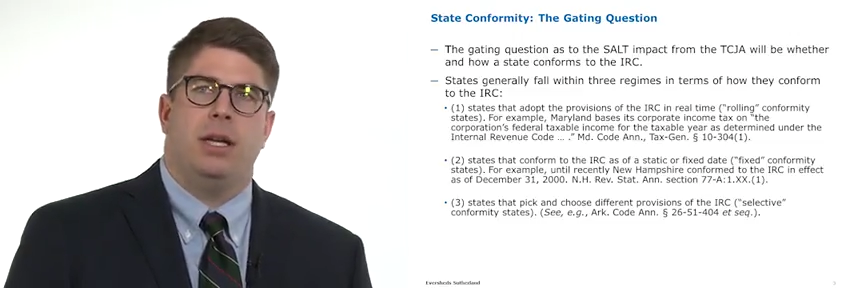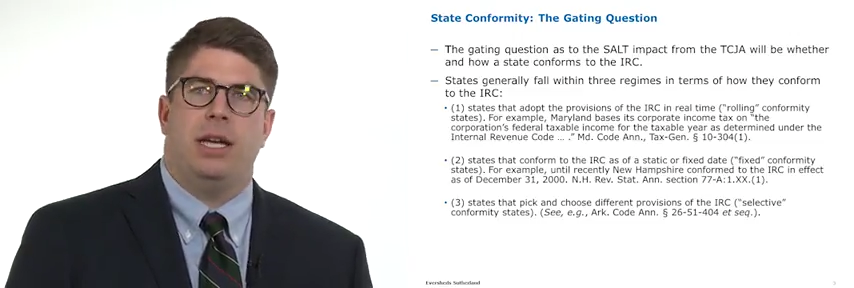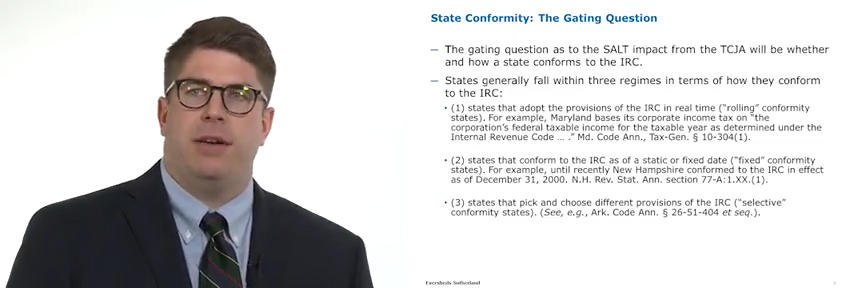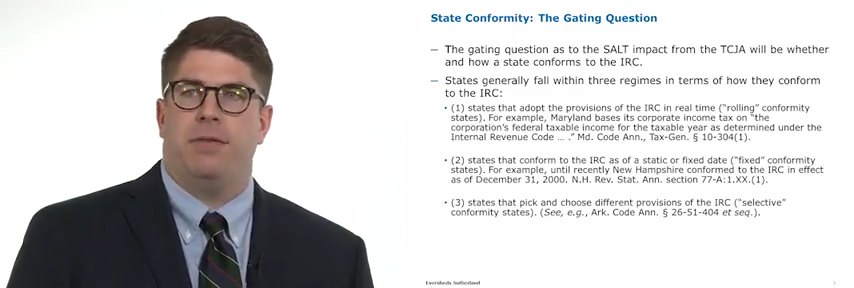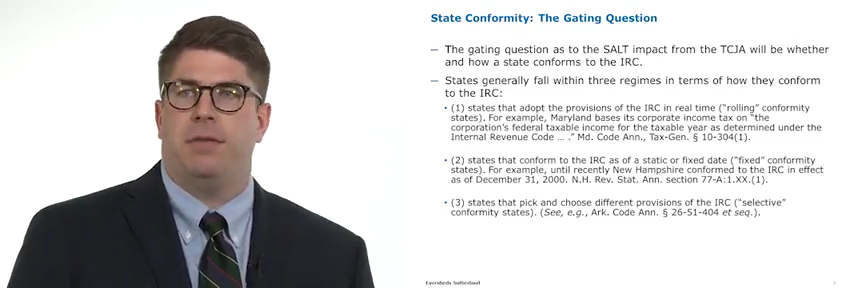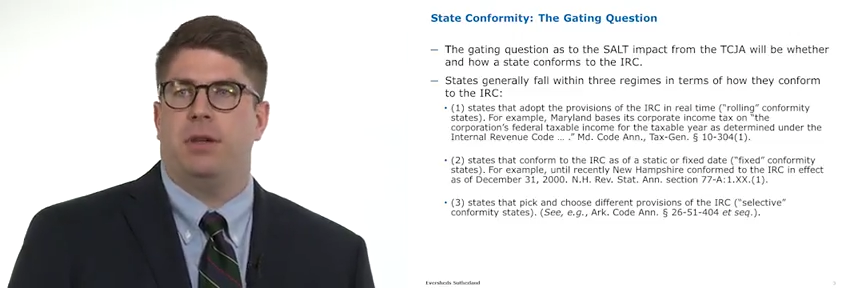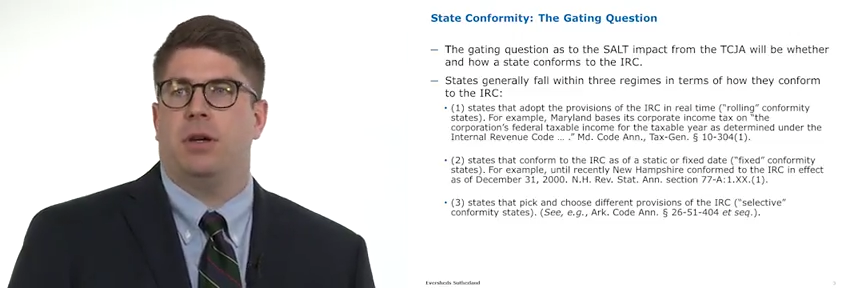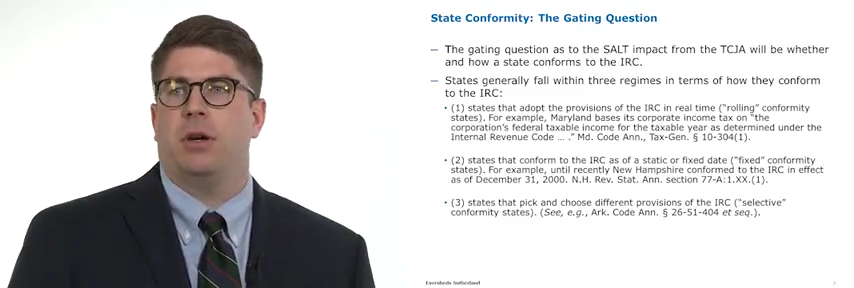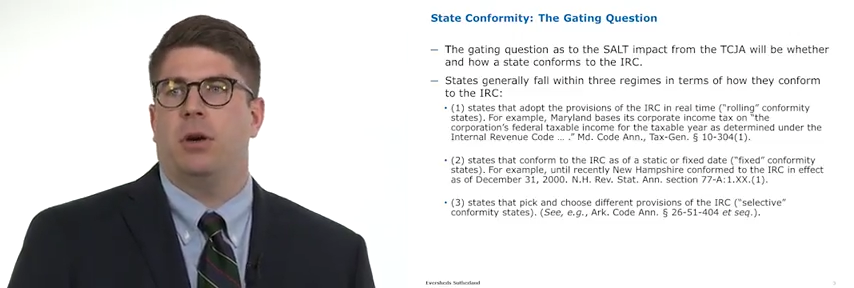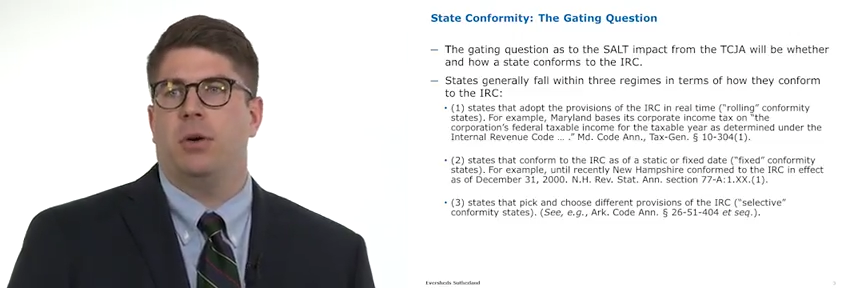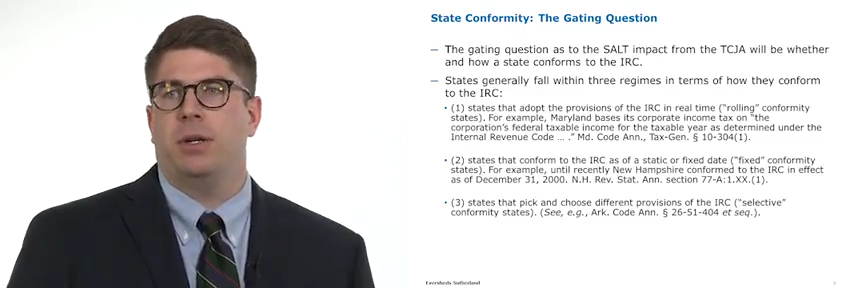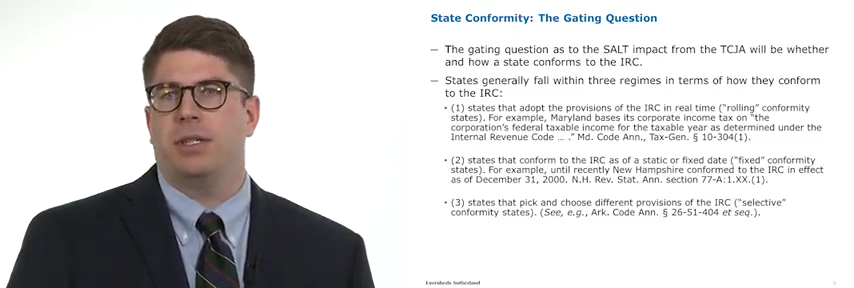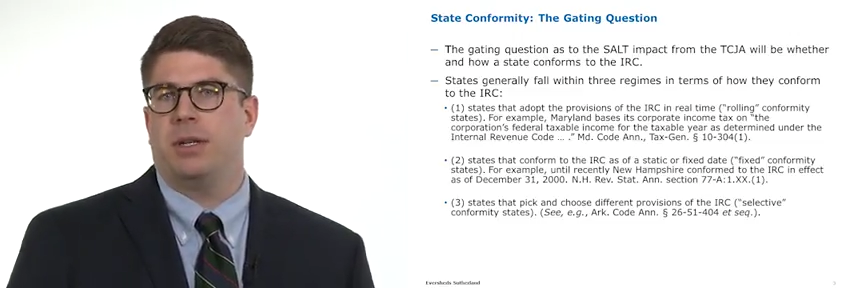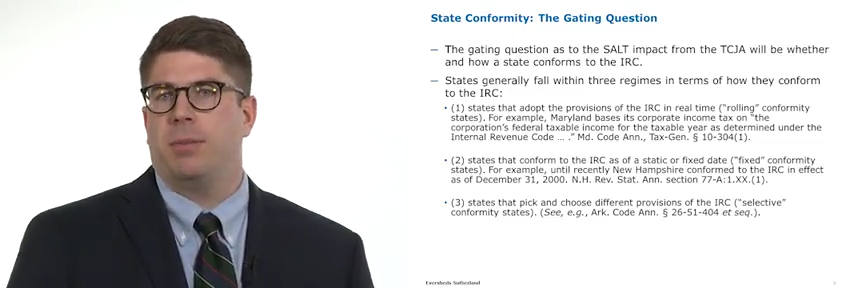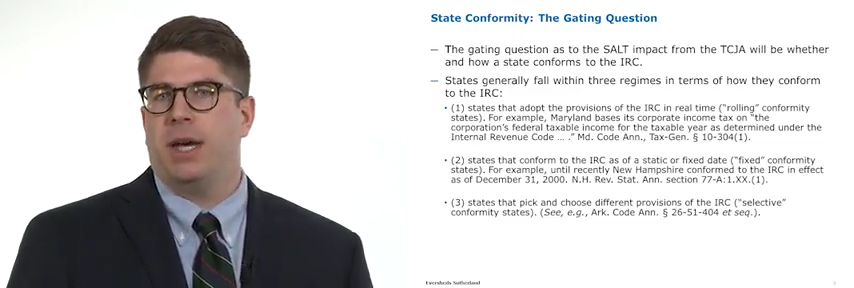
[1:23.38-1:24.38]
if the
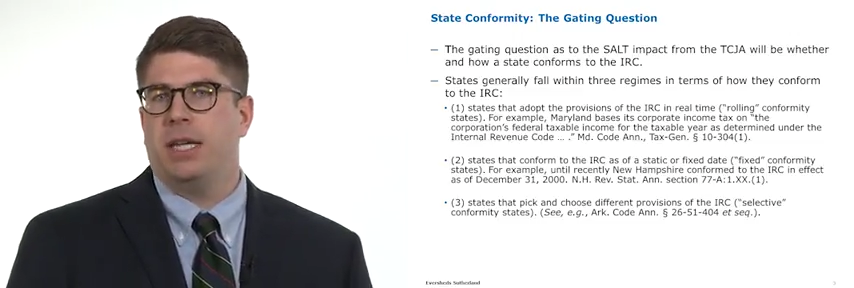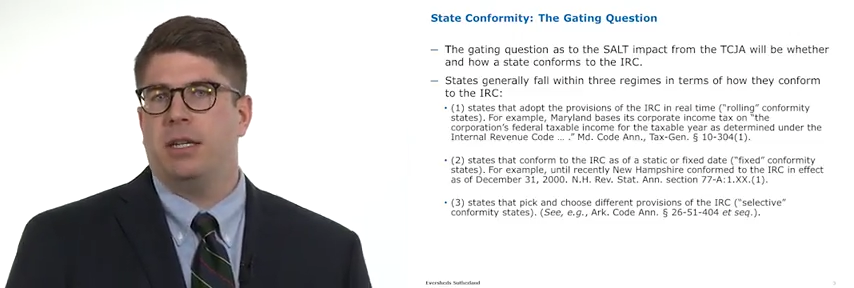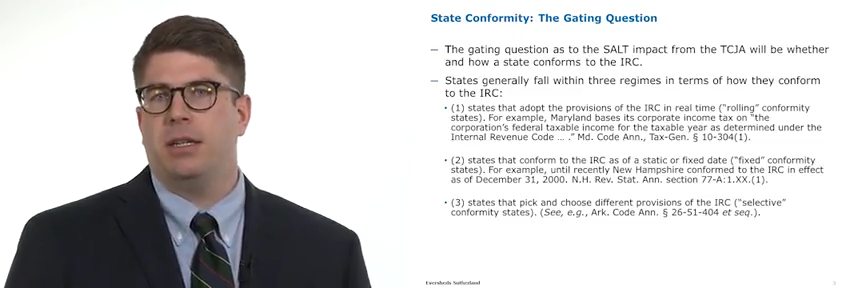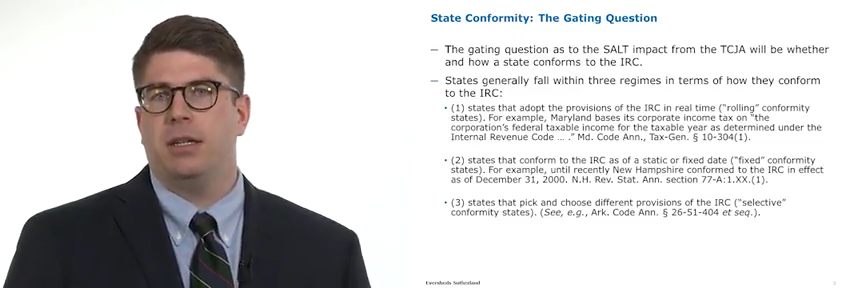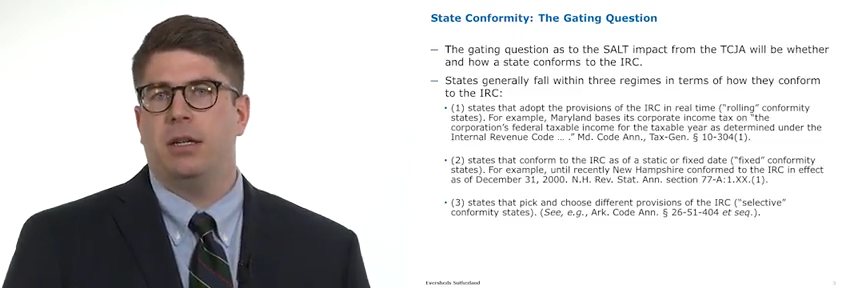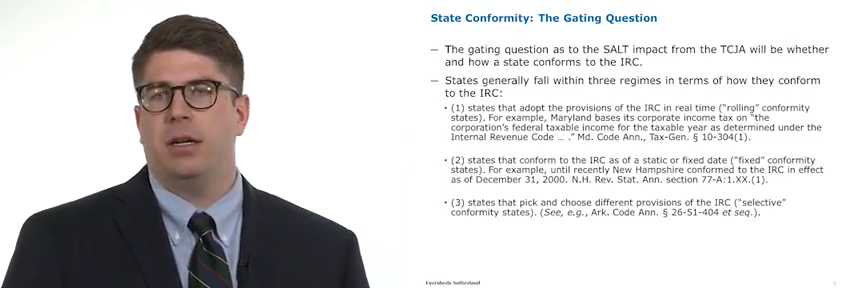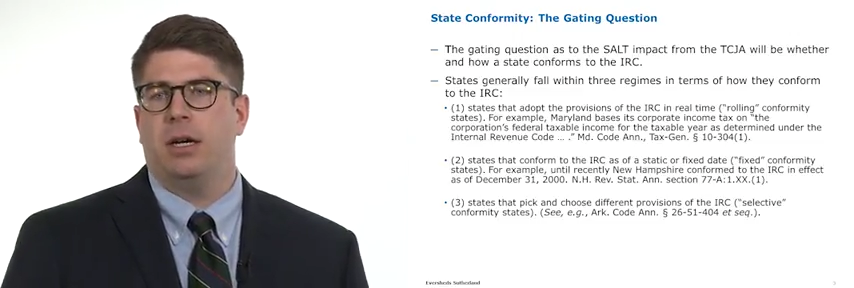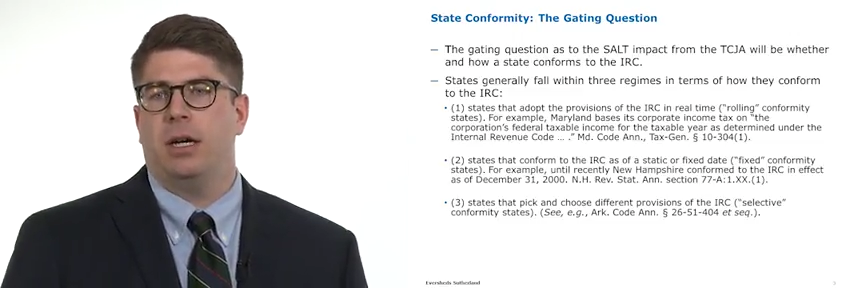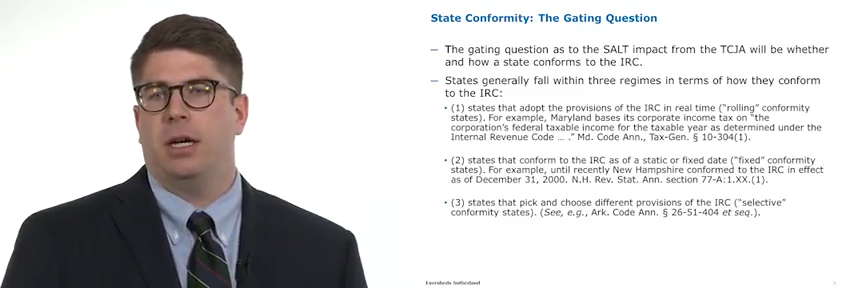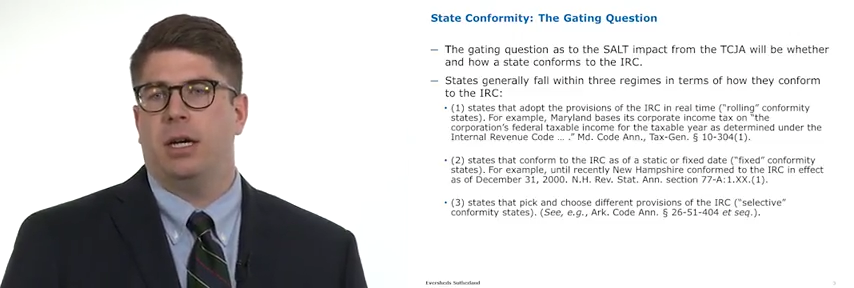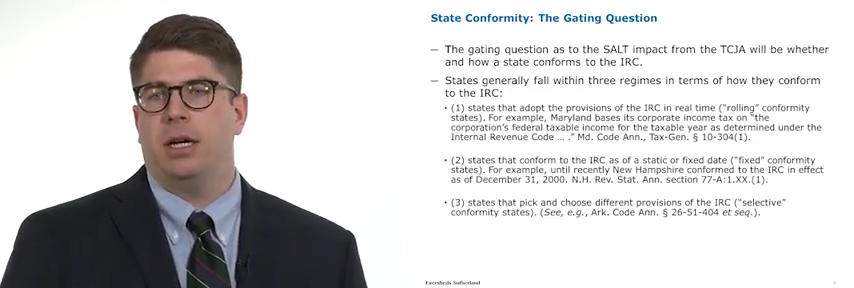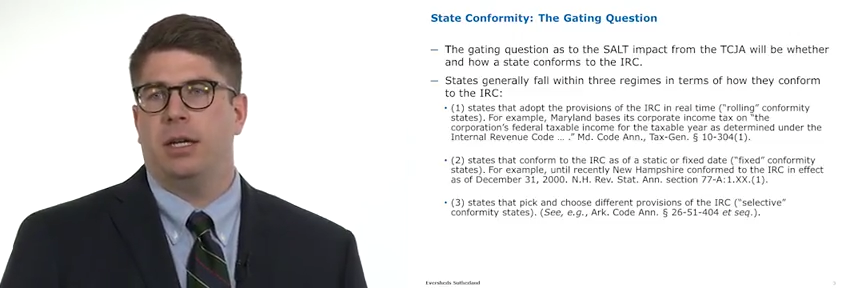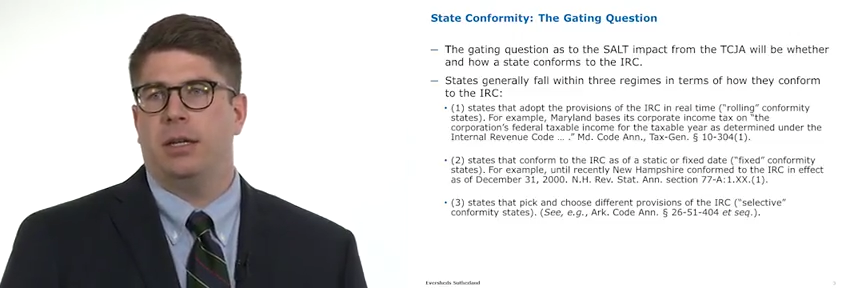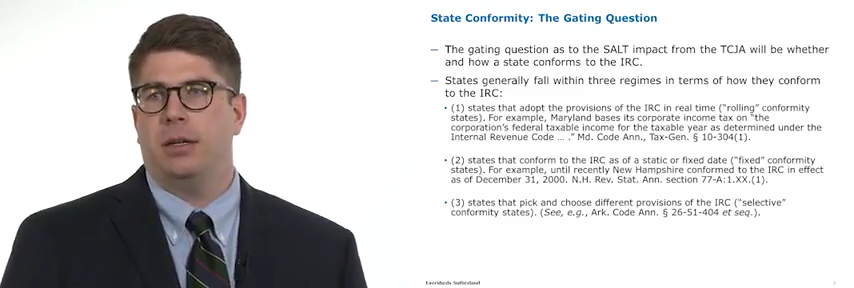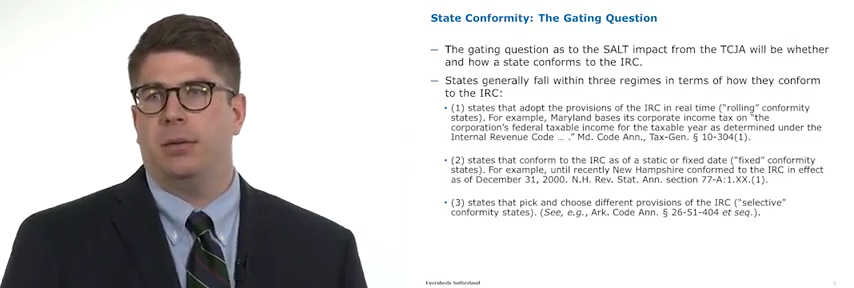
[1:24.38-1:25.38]
code is amended
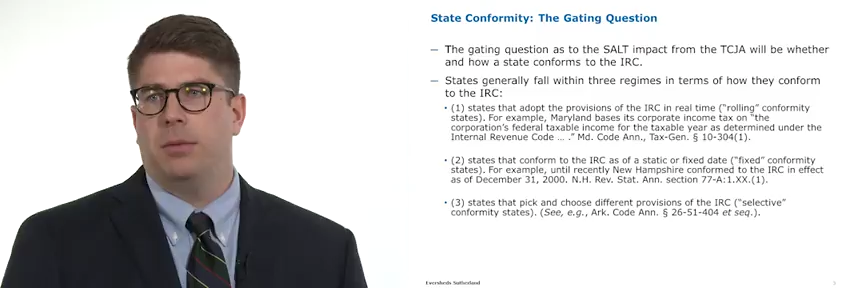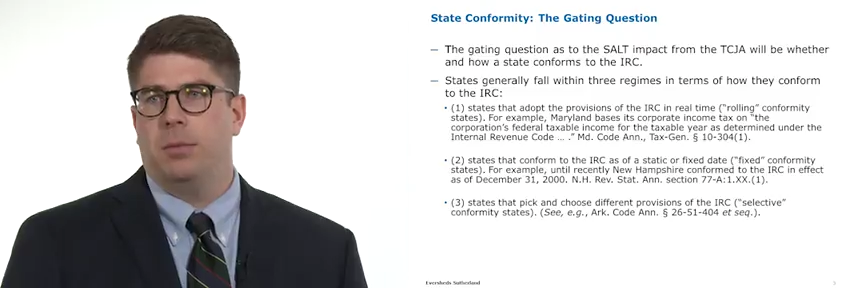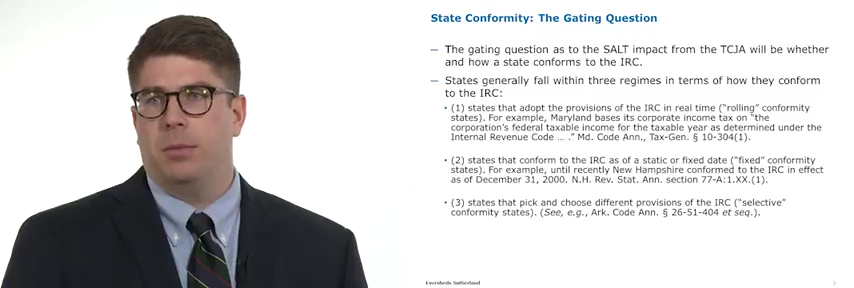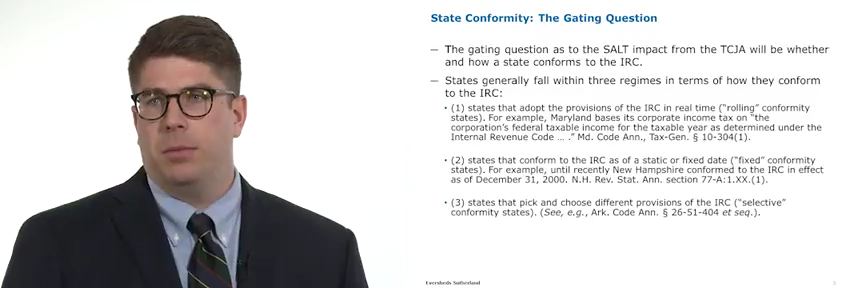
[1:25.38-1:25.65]
on